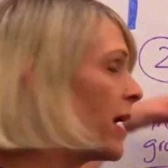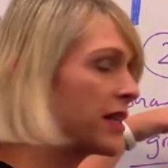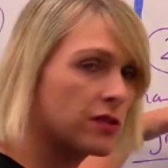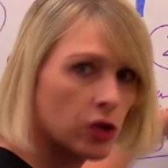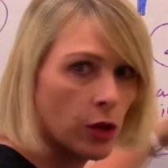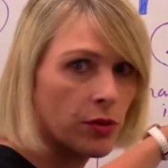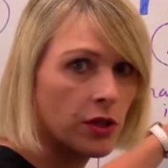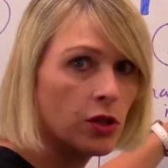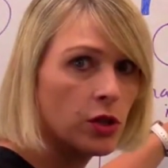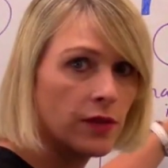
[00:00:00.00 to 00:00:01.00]
to the top of the
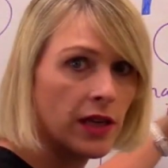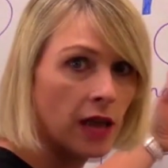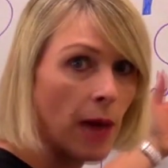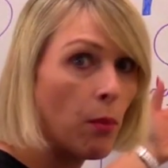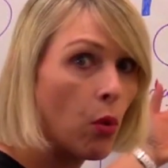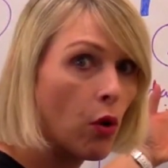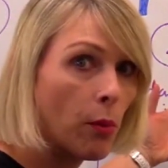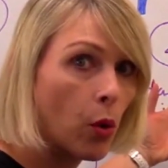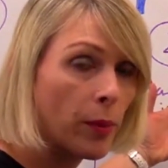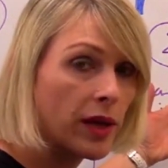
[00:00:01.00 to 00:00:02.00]
news feed and
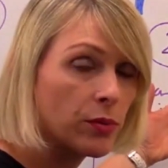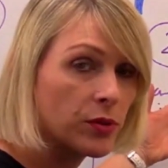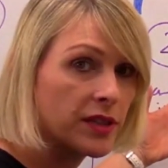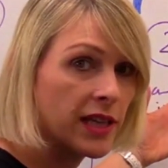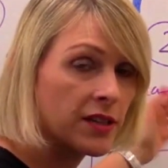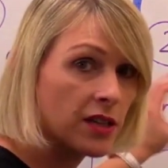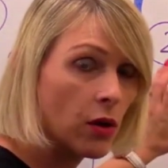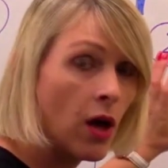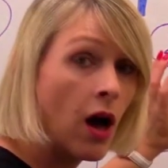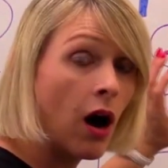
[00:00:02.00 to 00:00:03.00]
more people see it.
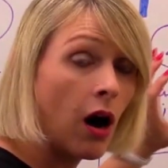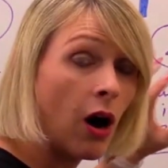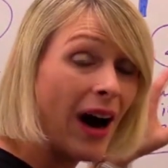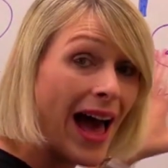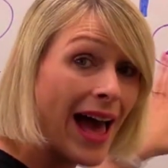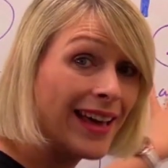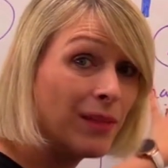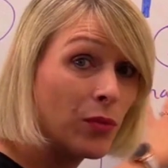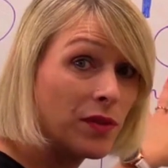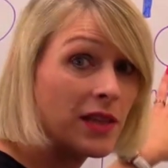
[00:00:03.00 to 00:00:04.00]
So our
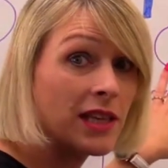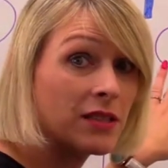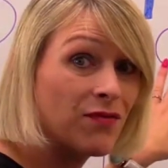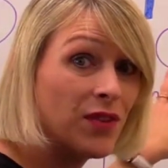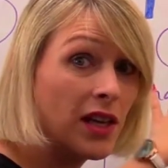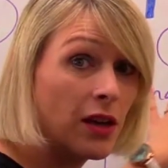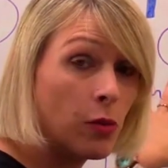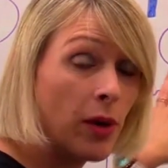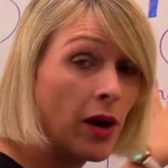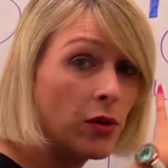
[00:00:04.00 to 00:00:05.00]
aim with this video
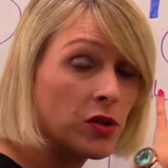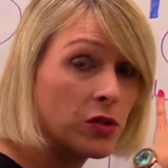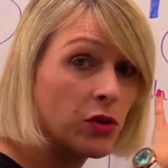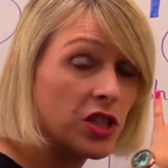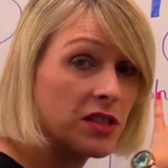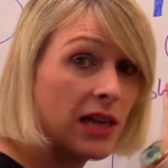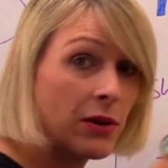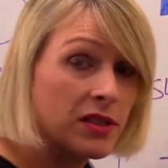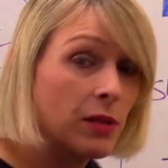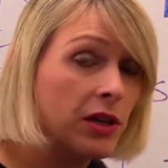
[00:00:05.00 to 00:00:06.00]
post, which is now
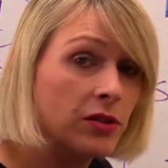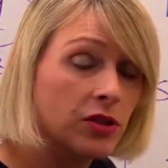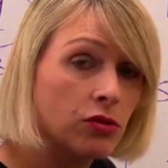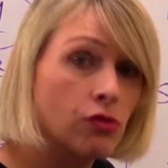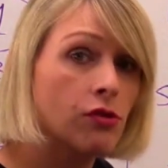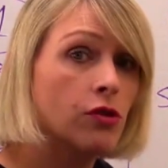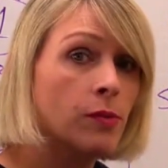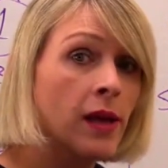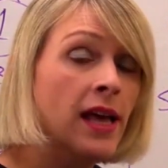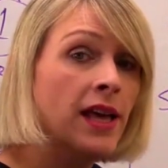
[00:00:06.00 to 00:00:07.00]
in someone else's
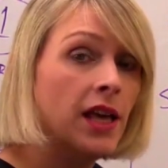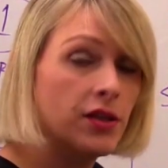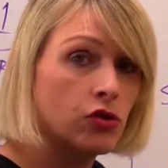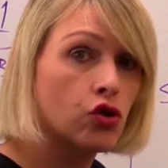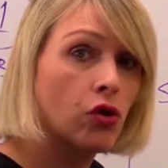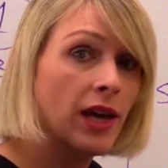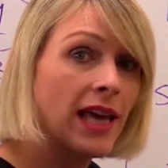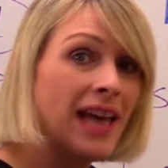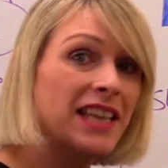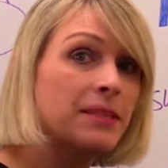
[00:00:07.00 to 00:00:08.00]
group, is to try and
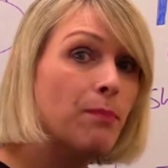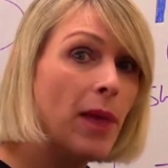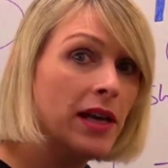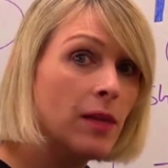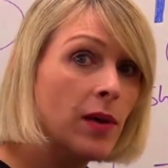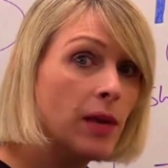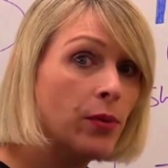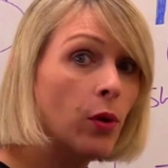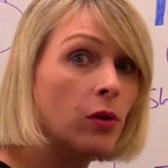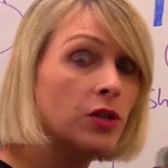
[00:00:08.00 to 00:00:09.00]
get as many
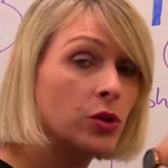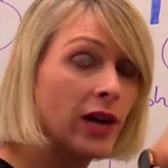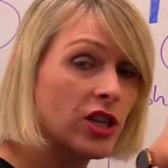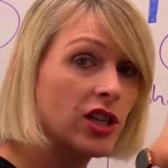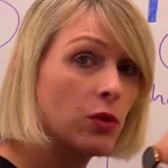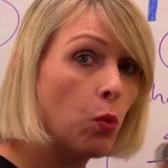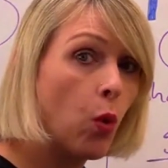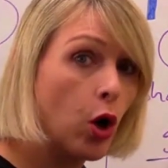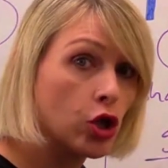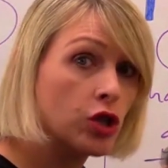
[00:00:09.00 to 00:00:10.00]
people to actually
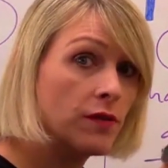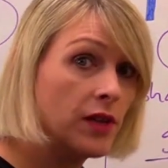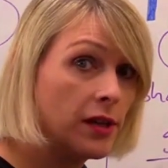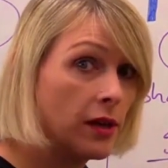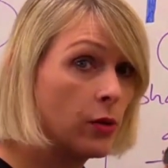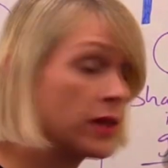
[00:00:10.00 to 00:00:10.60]
watch the video as